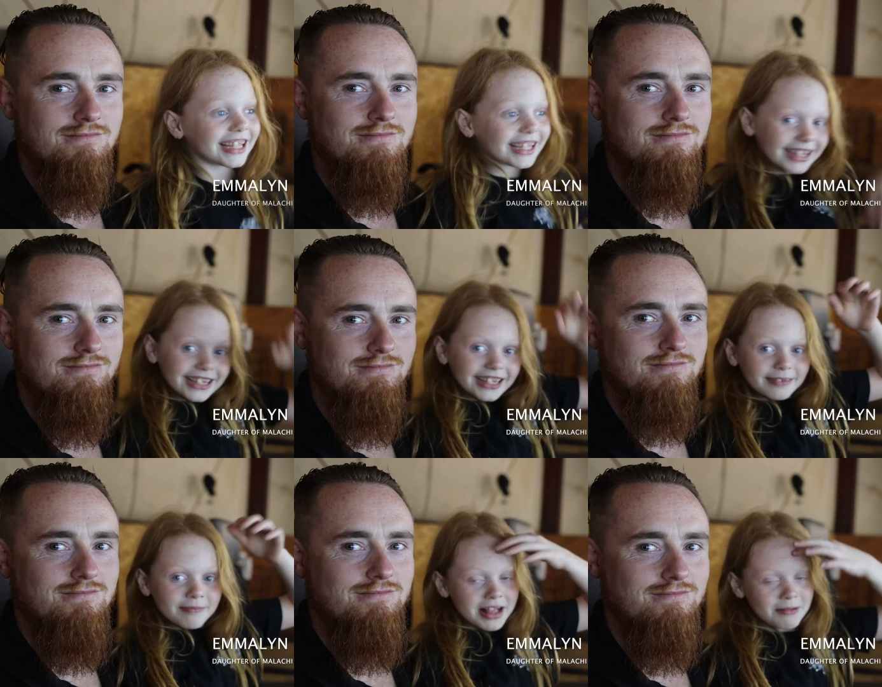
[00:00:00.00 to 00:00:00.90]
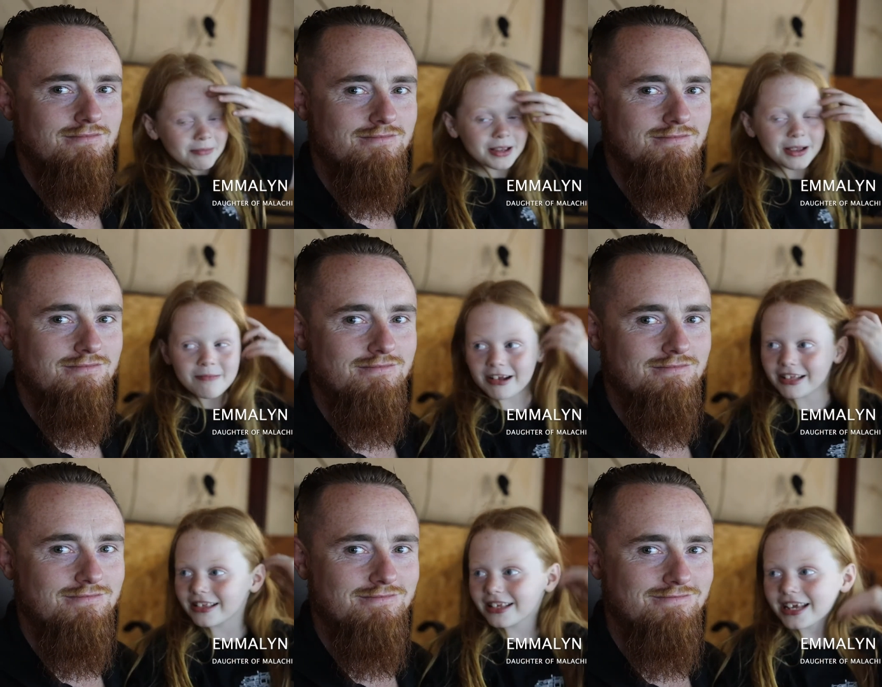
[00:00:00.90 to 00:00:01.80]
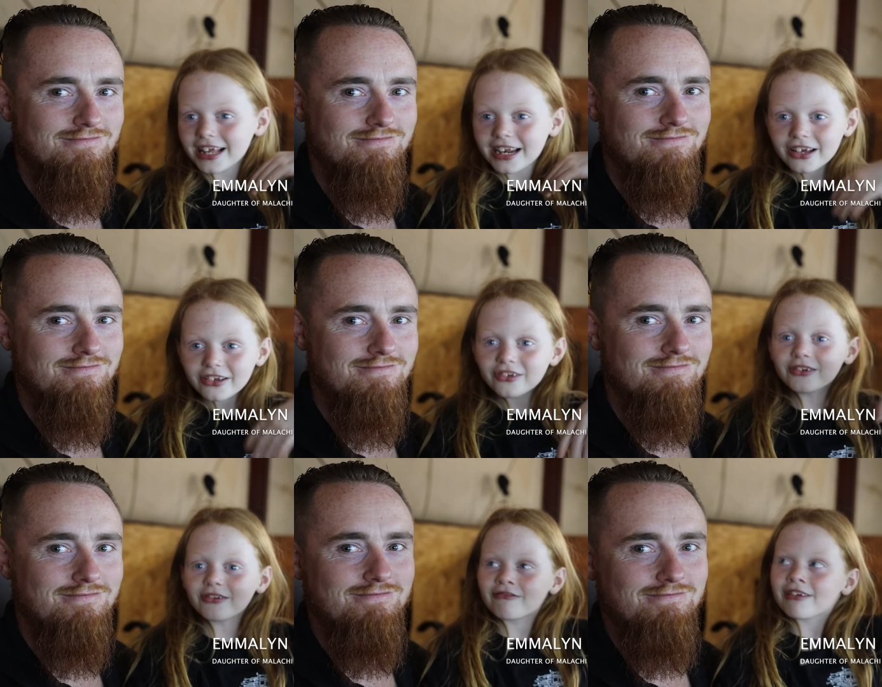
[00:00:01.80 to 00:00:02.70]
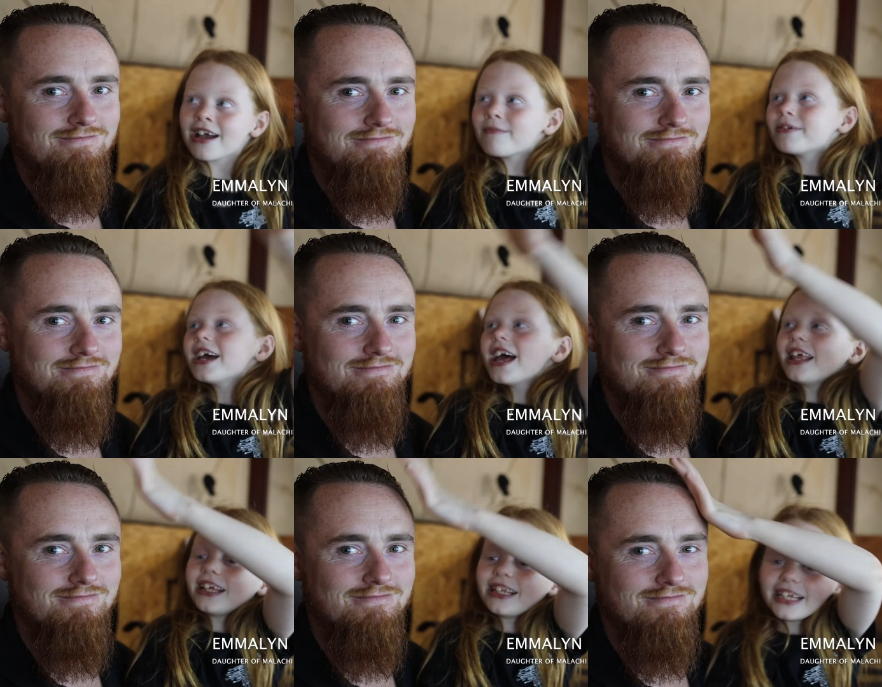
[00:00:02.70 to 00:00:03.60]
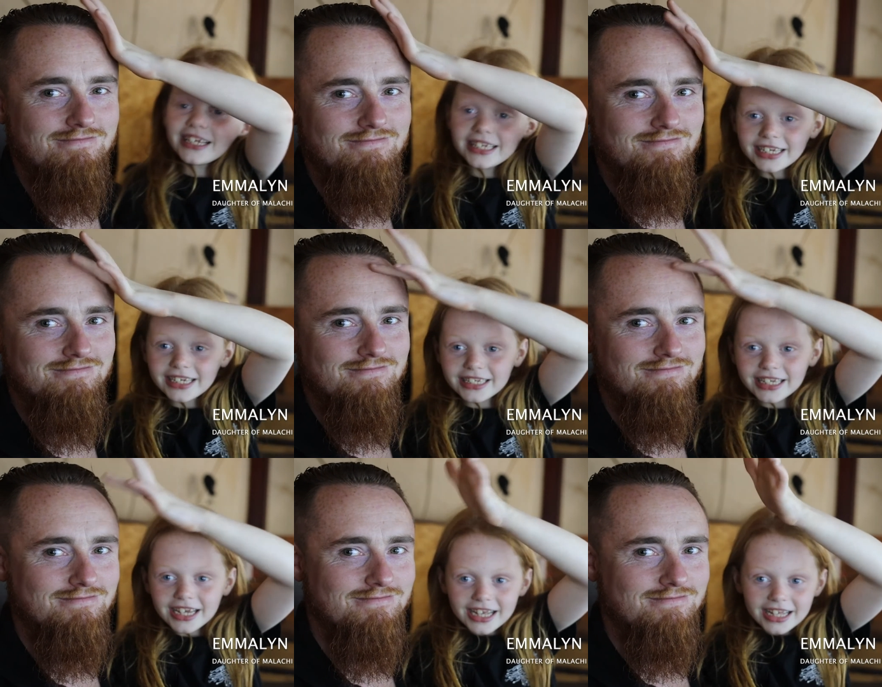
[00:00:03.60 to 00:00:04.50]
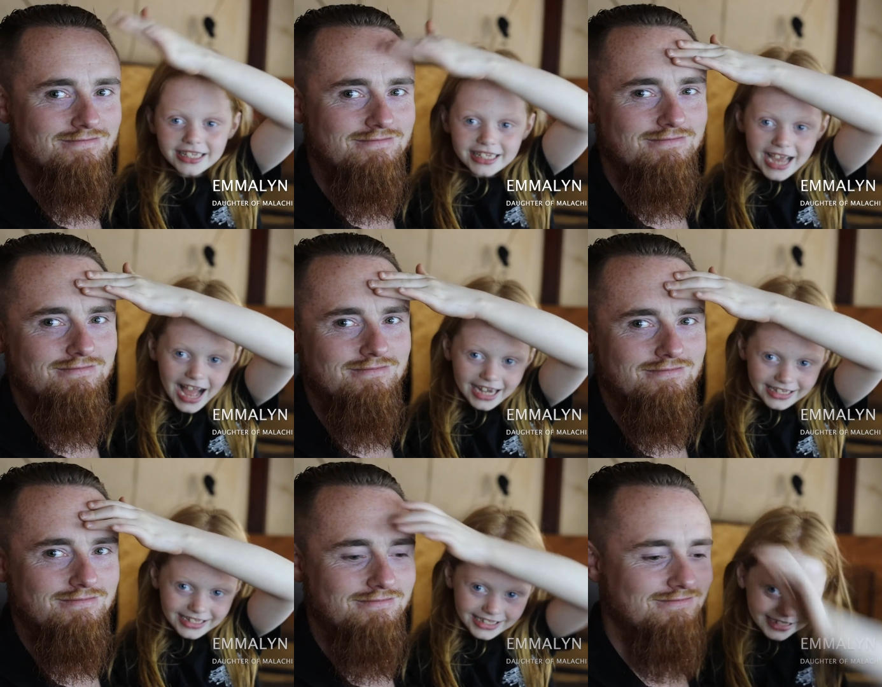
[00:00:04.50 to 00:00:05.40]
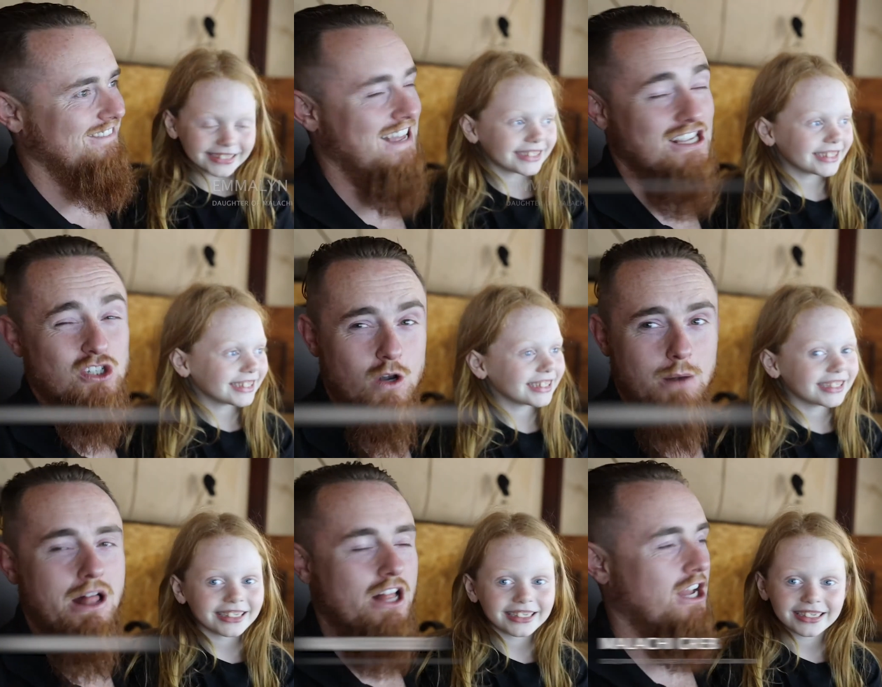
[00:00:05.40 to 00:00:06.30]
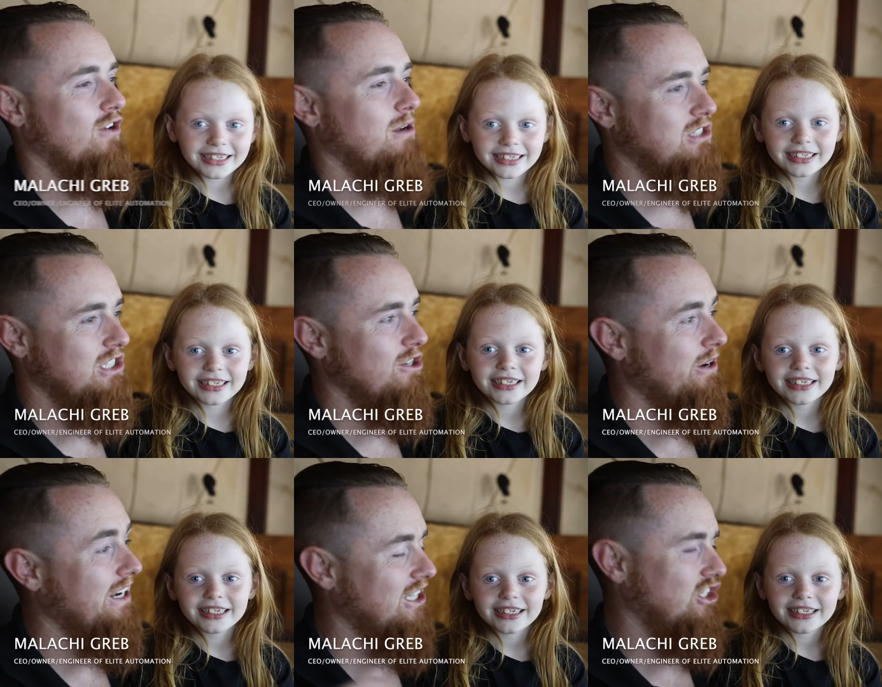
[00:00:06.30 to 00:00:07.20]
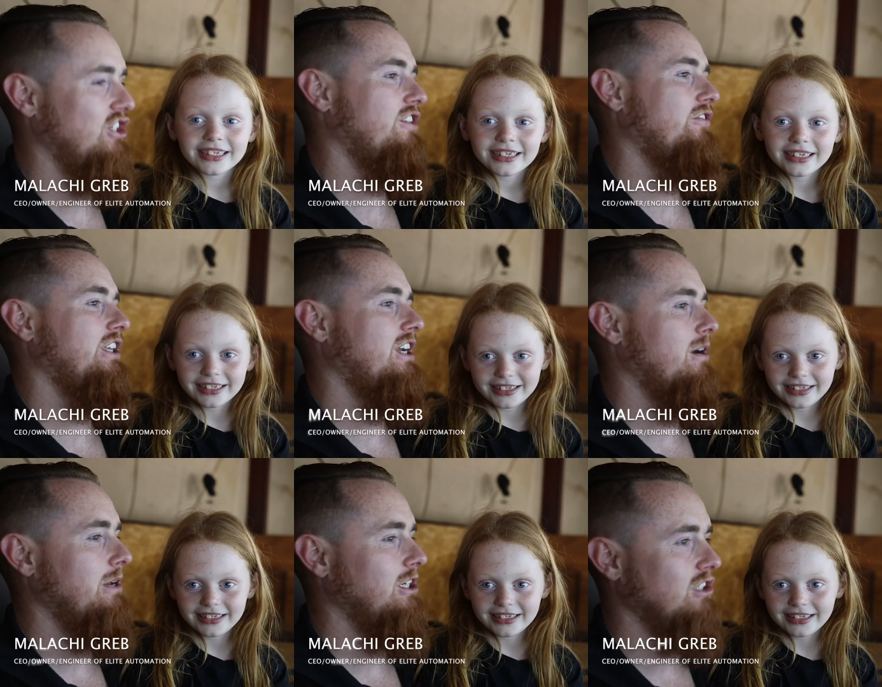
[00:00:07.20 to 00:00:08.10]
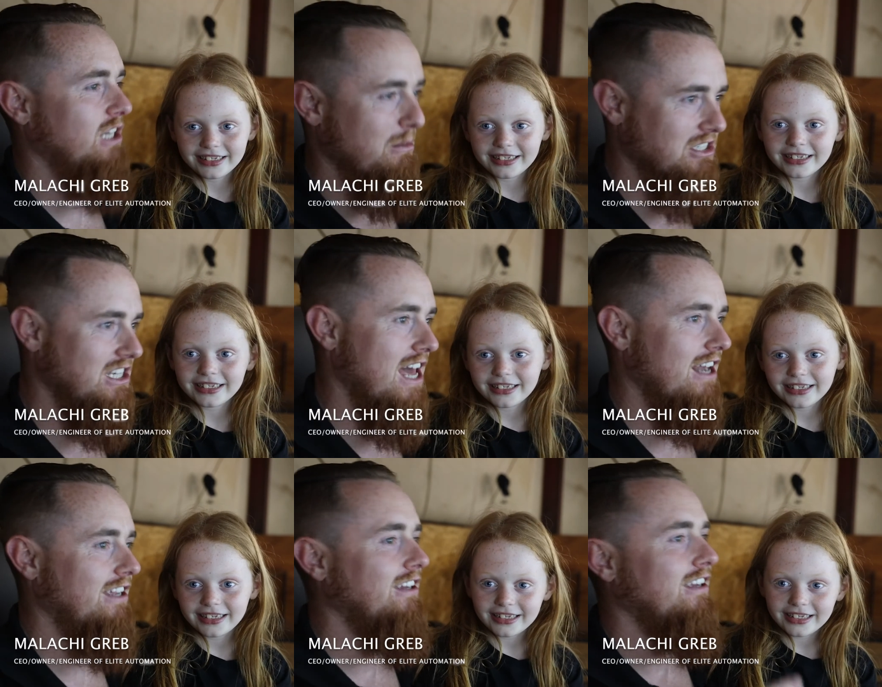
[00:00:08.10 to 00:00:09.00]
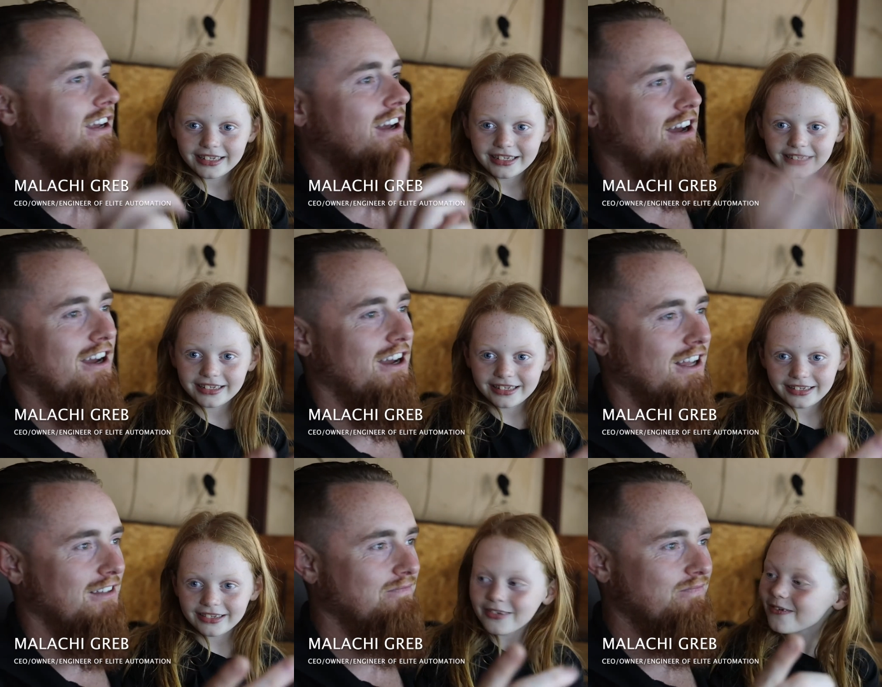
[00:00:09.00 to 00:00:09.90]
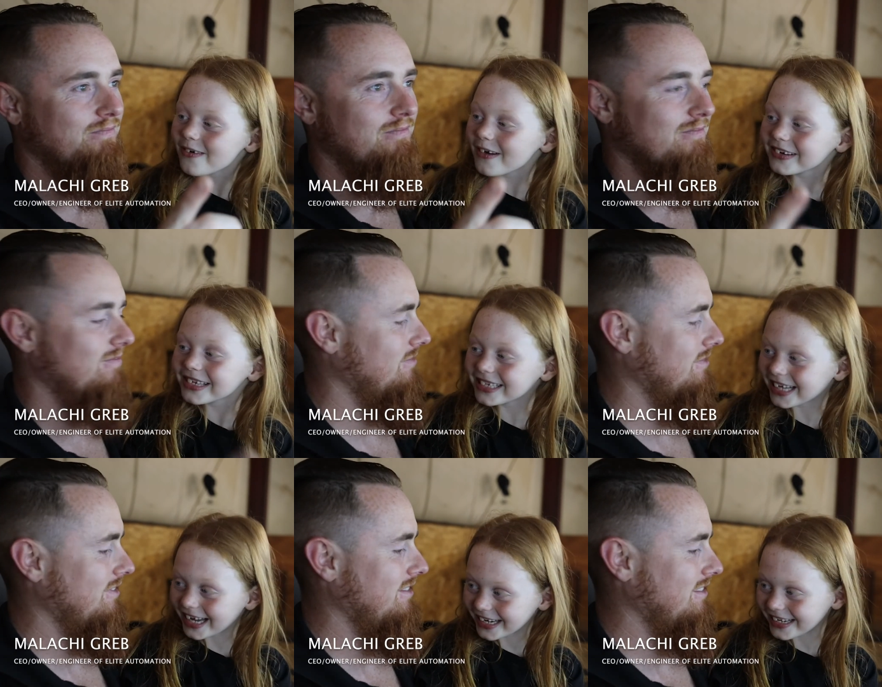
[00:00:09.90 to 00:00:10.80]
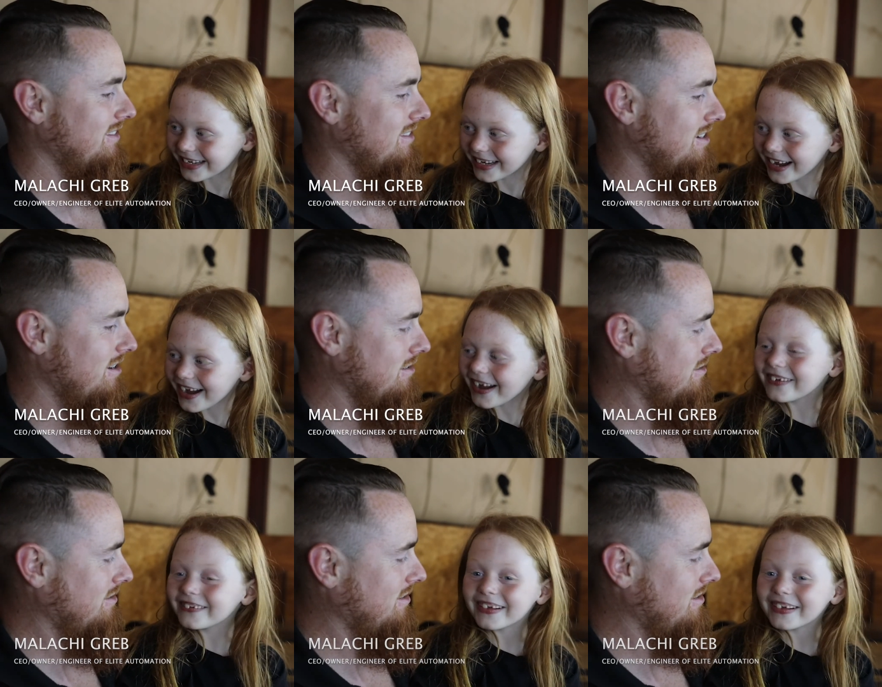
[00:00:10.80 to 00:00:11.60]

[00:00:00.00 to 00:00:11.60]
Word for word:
Speaker 1: this, my name is Emma Lynn Sue Grab, and this is Dad.
Speaker 2: How's it going? I'm Malachi Greb, CEO and engineer of Elite Automation. Emma's daddy. Uh,
Speaker 1: no, I'm not daddy. Huh? I'm